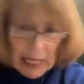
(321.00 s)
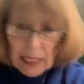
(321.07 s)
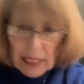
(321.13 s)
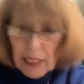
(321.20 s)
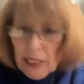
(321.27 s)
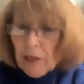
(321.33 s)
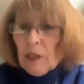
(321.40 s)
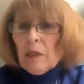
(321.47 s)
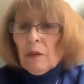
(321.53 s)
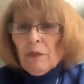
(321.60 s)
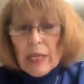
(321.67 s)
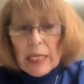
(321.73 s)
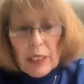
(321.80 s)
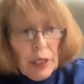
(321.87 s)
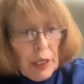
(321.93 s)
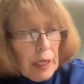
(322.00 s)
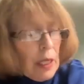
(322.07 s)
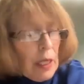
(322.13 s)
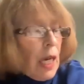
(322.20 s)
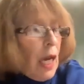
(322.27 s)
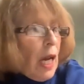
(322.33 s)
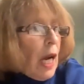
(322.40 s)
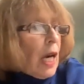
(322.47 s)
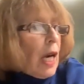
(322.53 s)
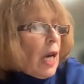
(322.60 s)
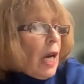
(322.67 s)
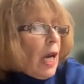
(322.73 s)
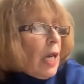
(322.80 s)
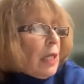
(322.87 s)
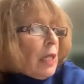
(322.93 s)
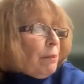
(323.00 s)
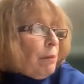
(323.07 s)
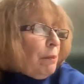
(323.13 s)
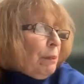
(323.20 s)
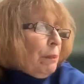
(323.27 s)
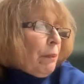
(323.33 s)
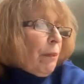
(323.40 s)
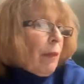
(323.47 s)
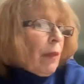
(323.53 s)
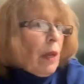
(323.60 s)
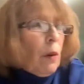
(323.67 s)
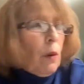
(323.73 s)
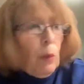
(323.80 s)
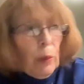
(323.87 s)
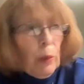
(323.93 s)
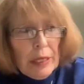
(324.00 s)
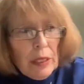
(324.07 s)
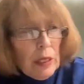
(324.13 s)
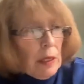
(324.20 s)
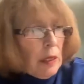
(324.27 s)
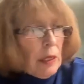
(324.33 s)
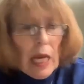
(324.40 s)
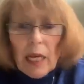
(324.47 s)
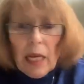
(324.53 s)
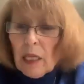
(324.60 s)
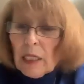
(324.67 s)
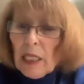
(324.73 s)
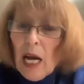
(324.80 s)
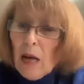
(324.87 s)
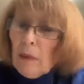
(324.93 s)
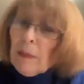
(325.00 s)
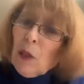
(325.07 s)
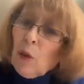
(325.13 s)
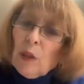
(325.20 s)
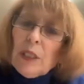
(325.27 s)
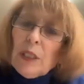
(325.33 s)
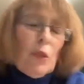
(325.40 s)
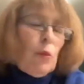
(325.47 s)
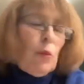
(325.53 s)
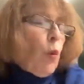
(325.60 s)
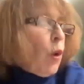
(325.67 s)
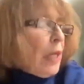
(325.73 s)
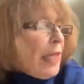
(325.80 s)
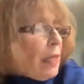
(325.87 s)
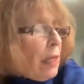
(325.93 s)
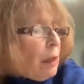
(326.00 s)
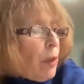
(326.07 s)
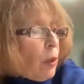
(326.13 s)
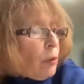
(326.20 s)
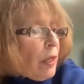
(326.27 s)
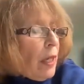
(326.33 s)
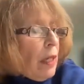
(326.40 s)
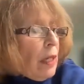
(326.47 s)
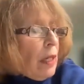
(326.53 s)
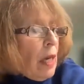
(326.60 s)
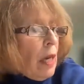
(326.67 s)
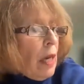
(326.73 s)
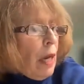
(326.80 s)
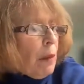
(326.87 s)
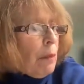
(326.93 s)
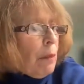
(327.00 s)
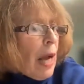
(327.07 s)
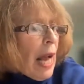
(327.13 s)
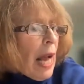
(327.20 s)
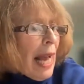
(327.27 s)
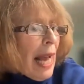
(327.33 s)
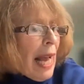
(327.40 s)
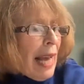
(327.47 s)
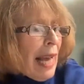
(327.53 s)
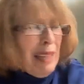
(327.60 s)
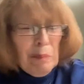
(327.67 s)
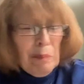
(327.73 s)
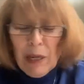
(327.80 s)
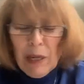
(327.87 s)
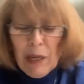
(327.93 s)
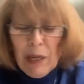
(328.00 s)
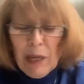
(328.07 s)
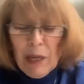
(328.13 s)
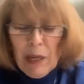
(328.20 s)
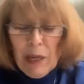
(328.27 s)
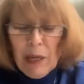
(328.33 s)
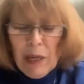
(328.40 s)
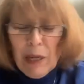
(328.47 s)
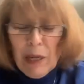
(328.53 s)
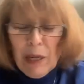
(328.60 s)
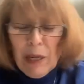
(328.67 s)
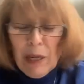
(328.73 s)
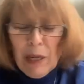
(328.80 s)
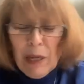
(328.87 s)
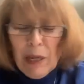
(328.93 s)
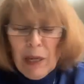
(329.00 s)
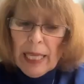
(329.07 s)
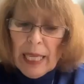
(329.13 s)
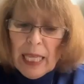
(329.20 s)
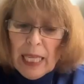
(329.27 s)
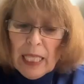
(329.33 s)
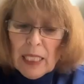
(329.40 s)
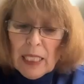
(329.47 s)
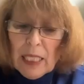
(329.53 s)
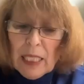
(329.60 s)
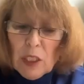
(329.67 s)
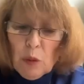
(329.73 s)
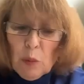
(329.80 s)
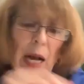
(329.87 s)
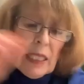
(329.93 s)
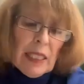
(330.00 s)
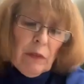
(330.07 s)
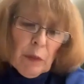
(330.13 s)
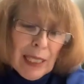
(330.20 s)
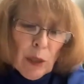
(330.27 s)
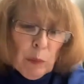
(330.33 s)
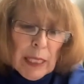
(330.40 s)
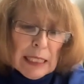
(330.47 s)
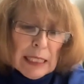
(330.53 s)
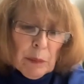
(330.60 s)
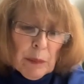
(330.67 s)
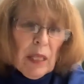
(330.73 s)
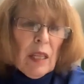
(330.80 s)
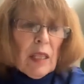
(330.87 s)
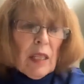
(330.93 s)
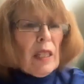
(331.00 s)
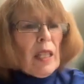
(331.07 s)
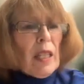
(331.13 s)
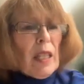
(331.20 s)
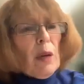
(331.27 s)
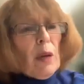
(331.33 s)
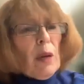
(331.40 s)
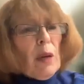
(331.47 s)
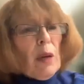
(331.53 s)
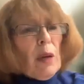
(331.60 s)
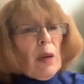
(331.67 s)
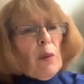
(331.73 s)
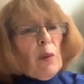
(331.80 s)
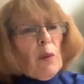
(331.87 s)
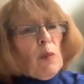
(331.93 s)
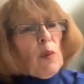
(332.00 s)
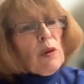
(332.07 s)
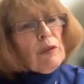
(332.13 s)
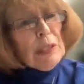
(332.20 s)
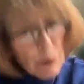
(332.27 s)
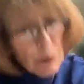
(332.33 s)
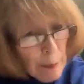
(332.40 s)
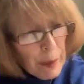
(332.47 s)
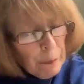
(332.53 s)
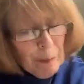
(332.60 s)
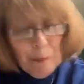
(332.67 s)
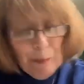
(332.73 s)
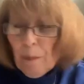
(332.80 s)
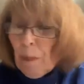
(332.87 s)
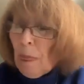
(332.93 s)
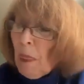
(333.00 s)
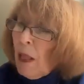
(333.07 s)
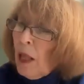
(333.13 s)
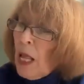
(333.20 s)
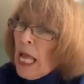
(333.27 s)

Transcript: It's a bacterial infection, which is not uncommon, causes walking pneumonia. But I found that more of my kids were positive for Mycoplasma than they were for strep.